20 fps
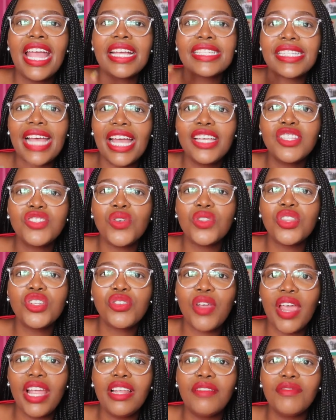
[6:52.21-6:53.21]
because I saw the
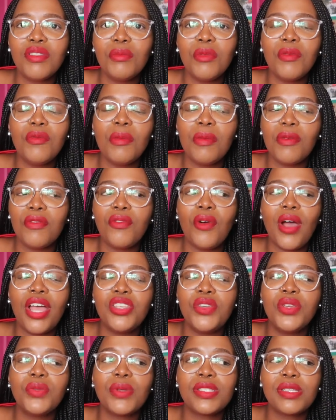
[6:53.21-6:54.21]
trailer of the movie before I
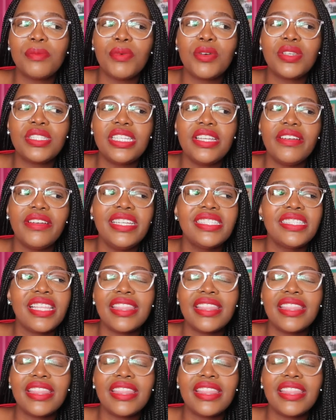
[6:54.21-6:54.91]
knew it was a book series,